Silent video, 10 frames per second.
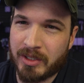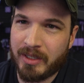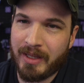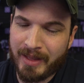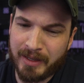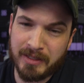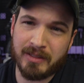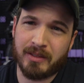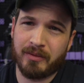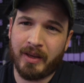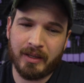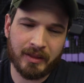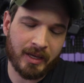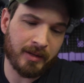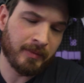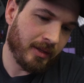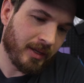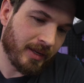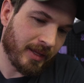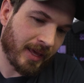and that is the fact that
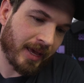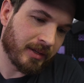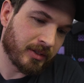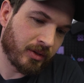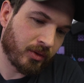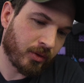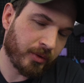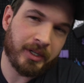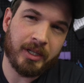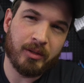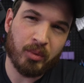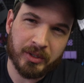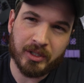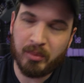it has 3D printed